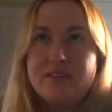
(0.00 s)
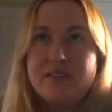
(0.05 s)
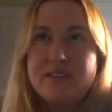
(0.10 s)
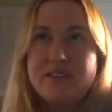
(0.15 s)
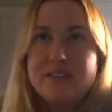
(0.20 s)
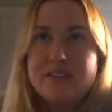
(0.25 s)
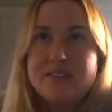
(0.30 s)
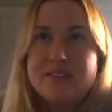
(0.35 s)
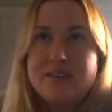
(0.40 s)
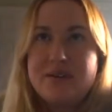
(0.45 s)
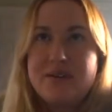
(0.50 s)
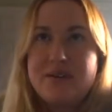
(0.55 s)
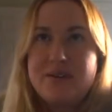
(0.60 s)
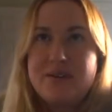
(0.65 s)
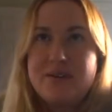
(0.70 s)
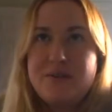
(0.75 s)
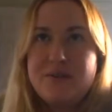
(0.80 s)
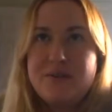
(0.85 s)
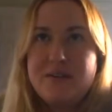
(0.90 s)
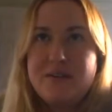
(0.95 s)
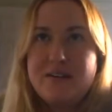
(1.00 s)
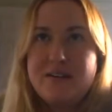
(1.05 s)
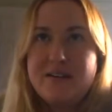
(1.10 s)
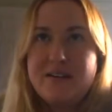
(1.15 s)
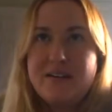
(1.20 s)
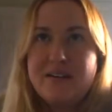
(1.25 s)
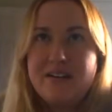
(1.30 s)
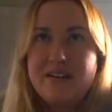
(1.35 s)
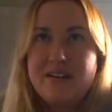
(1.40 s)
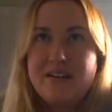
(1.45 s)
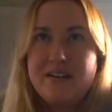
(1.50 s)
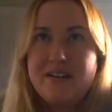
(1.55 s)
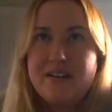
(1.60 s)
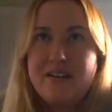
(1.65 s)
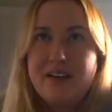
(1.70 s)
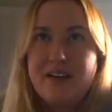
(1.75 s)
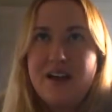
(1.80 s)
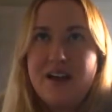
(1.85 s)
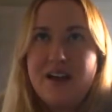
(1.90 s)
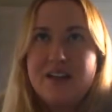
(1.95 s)
So
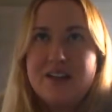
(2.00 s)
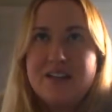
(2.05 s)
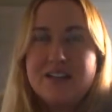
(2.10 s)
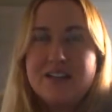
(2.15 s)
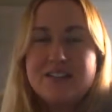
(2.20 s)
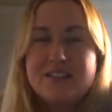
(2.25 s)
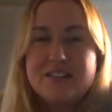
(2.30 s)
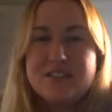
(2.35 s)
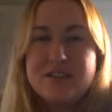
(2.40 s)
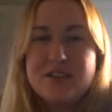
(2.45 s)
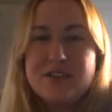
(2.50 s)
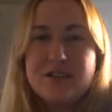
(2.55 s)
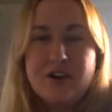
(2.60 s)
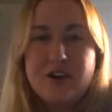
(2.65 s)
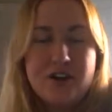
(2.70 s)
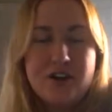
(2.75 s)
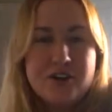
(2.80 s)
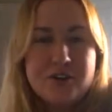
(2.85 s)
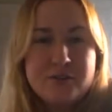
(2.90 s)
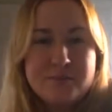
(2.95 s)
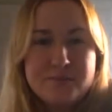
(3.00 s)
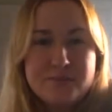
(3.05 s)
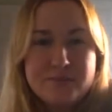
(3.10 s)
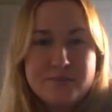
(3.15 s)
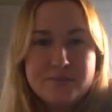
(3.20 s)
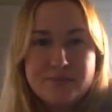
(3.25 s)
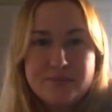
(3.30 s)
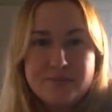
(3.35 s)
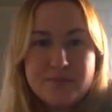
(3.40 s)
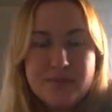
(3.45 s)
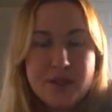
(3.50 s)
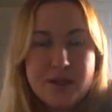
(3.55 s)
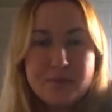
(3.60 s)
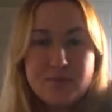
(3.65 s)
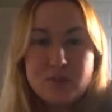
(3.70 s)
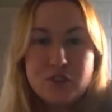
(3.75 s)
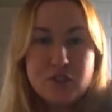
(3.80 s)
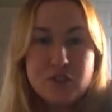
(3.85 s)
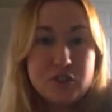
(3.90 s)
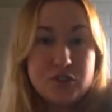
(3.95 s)
I guess I'm
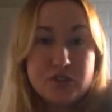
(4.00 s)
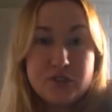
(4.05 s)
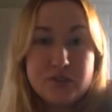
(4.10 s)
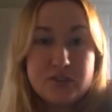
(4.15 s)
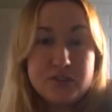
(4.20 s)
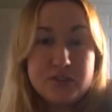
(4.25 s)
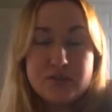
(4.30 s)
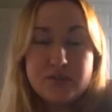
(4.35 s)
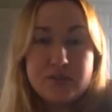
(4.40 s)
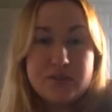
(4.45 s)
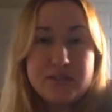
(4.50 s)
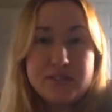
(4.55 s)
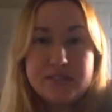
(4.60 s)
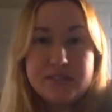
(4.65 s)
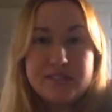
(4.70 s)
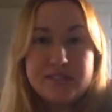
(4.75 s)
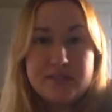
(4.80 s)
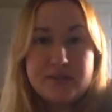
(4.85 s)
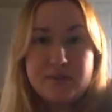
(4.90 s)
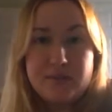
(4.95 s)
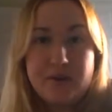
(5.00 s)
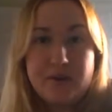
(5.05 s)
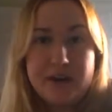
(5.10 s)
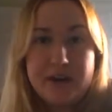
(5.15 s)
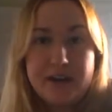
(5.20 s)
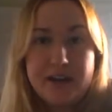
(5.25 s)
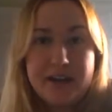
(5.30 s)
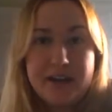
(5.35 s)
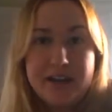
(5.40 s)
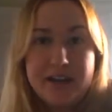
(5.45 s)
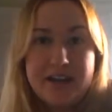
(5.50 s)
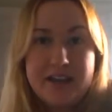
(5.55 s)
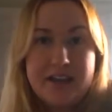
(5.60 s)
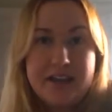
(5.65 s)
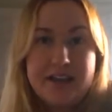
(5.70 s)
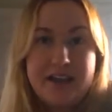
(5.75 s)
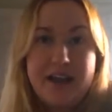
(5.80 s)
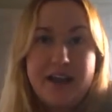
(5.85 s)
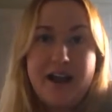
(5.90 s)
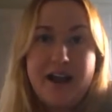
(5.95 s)
sure there's a reason
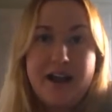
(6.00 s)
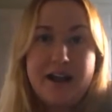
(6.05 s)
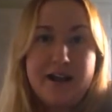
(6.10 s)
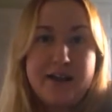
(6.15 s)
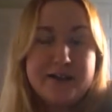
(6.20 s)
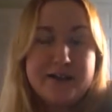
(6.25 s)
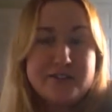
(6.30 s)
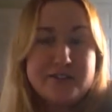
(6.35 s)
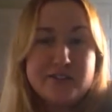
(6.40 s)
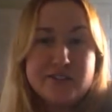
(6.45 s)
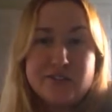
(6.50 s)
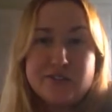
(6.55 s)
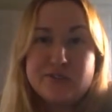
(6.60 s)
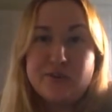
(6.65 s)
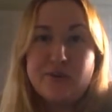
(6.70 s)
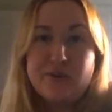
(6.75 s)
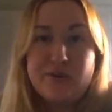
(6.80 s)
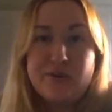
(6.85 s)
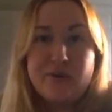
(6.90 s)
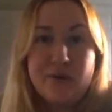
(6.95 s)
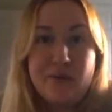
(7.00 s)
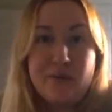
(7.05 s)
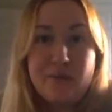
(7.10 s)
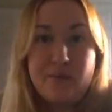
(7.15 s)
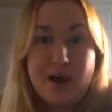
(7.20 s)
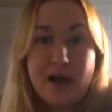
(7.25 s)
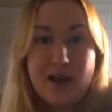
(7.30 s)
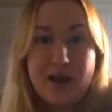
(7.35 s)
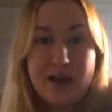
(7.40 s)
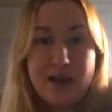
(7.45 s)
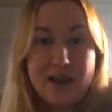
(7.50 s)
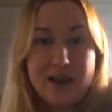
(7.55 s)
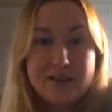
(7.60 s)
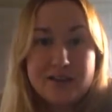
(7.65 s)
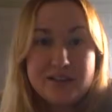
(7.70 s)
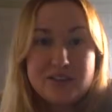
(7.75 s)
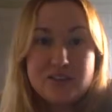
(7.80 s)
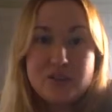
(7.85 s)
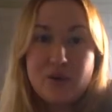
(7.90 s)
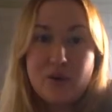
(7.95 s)
why. I just don't know
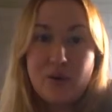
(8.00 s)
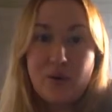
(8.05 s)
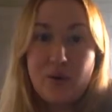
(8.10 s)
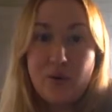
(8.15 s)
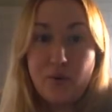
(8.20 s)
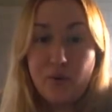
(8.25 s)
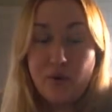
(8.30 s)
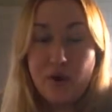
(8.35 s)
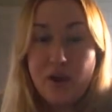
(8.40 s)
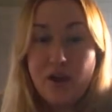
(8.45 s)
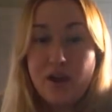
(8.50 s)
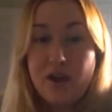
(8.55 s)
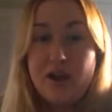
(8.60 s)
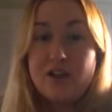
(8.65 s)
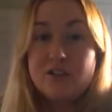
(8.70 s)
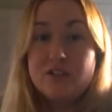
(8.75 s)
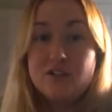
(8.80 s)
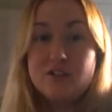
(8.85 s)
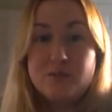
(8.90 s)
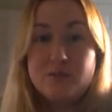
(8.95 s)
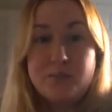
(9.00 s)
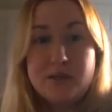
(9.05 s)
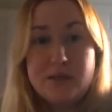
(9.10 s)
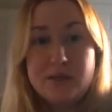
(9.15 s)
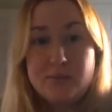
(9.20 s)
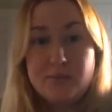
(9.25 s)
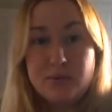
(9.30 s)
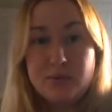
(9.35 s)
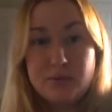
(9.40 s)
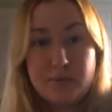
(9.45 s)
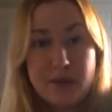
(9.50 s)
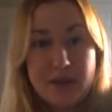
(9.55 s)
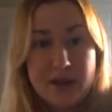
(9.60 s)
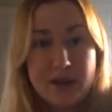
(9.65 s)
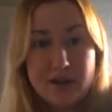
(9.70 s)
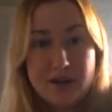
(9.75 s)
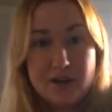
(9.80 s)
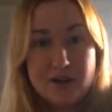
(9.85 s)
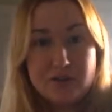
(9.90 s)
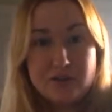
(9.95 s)
why. So just be
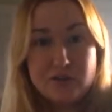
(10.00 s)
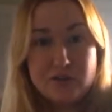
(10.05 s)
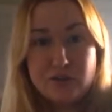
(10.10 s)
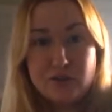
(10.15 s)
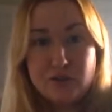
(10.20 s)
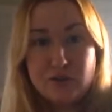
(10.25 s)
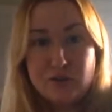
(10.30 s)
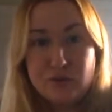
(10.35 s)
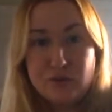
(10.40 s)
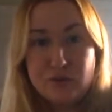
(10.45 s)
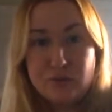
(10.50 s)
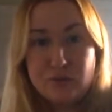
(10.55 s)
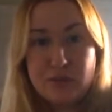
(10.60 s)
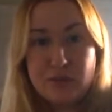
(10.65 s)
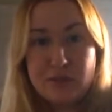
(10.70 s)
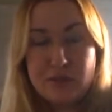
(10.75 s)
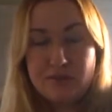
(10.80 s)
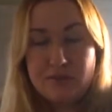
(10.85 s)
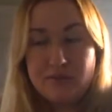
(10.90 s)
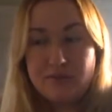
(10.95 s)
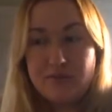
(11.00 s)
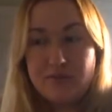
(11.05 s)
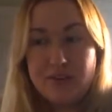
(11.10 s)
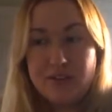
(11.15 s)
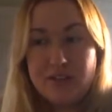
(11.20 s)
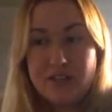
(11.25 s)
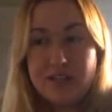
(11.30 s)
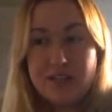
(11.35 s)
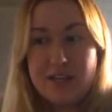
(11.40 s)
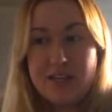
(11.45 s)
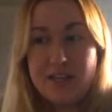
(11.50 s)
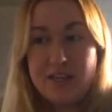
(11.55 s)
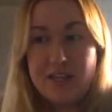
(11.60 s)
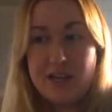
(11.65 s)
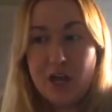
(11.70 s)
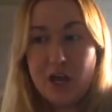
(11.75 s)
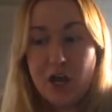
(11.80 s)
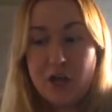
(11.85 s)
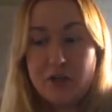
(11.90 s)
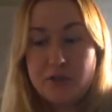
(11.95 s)
prepared to be fully
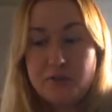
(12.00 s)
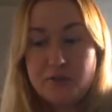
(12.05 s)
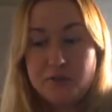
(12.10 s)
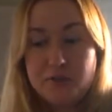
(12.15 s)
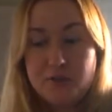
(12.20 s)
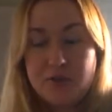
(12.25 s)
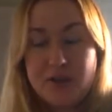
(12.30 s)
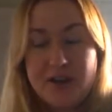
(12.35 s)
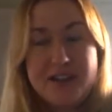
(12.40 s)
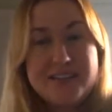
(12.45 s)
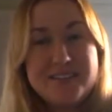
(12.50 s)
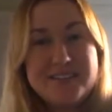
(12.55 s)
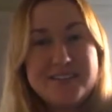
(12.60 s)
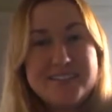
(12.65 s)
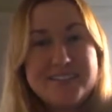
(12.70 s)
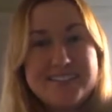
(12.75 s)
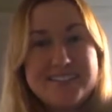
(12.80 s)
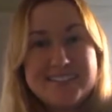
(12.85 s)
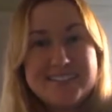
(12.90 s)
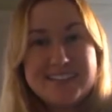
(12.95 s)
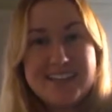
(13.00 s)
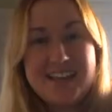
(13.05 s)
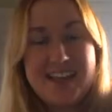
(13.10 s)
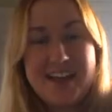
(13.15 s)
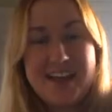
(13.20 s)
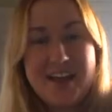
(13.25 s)
undressed